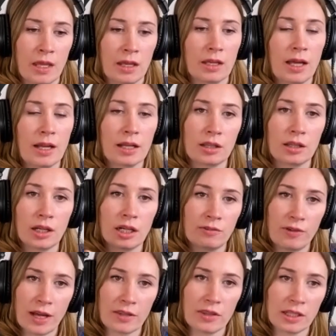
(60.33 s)
kind of
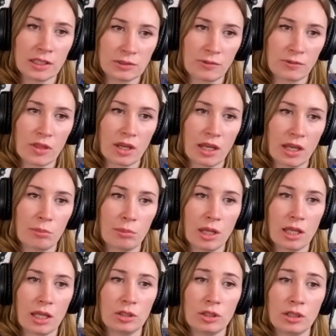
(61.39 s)
clarify things for them,
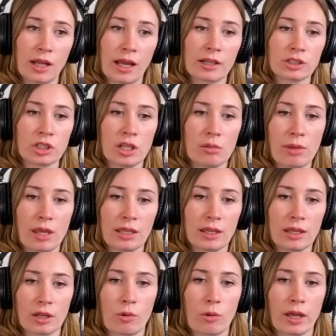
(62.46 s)
and you can actually make
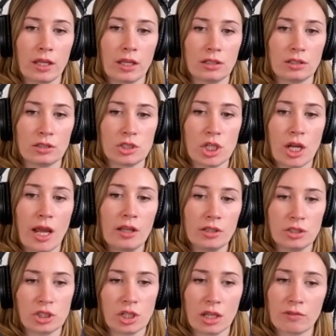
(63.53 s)
it quite
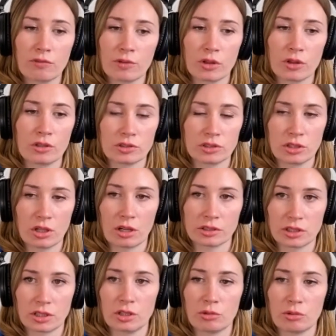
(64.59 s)
challenging for those dogs
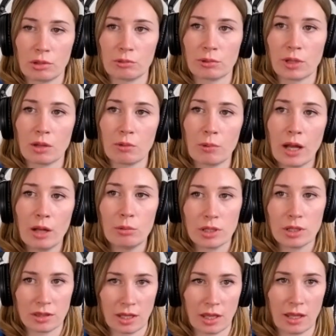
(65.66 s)
that are doing really well
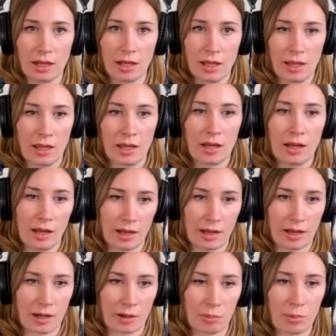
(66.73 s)
with it
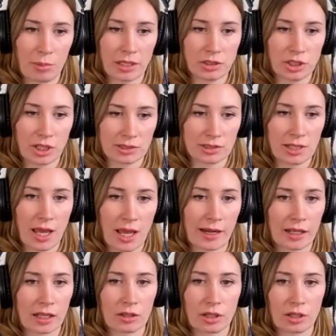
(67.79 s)
by just
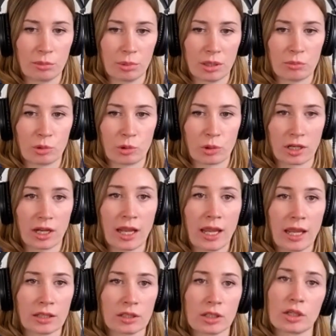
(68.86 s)
adding a little bit more
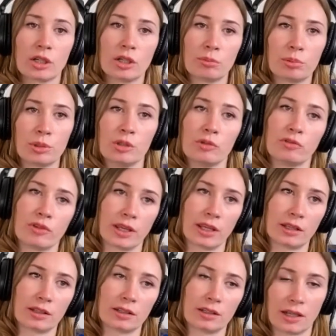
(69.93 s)
handler
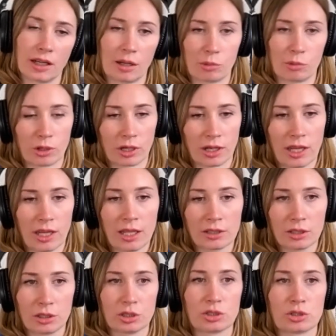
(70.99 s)
proofing or
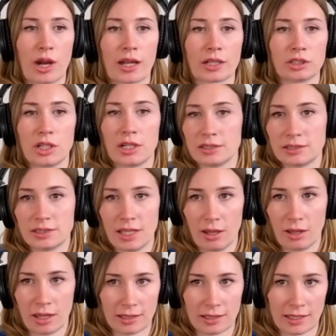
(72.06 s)
handler distraction and
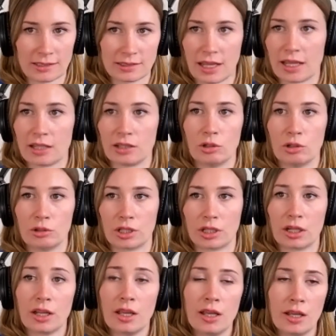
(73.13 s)
seeing can they stay at odor.